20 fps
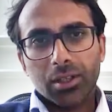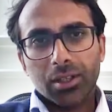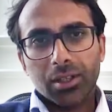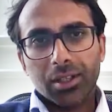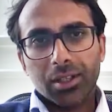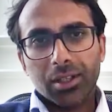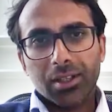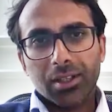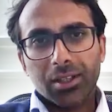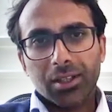
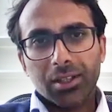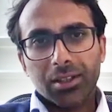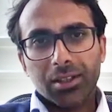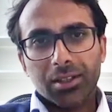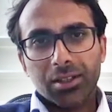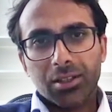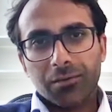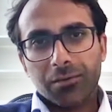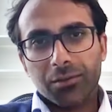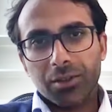the, the the
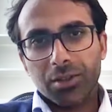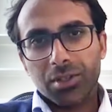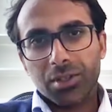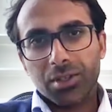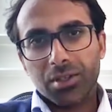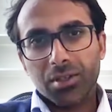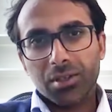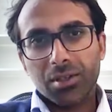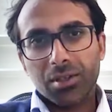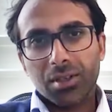difference
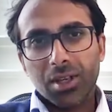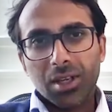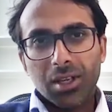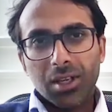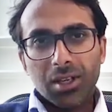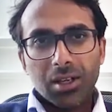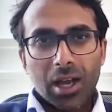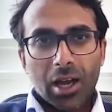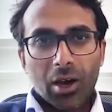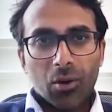in
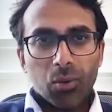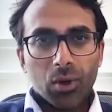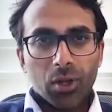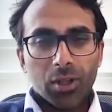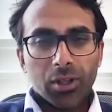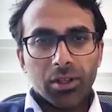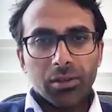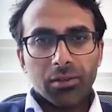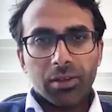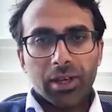how
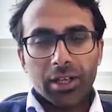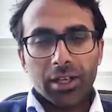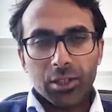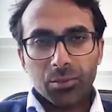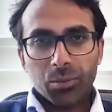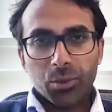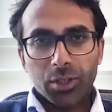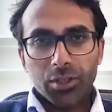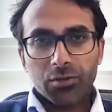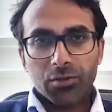well the
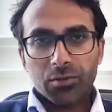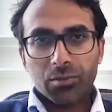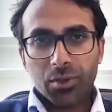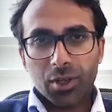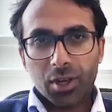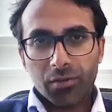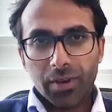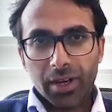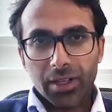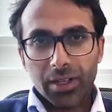antibodies from
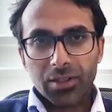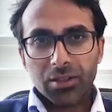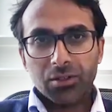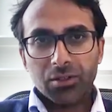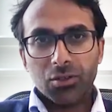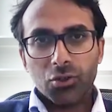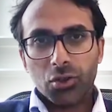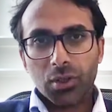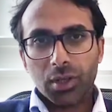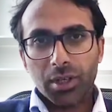Covaxin
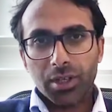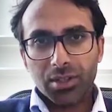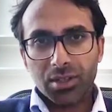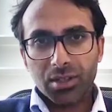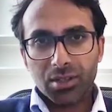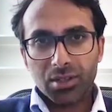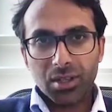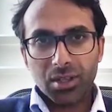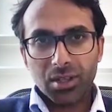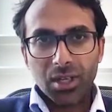
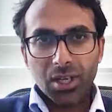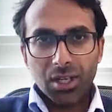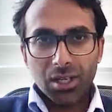neutralizes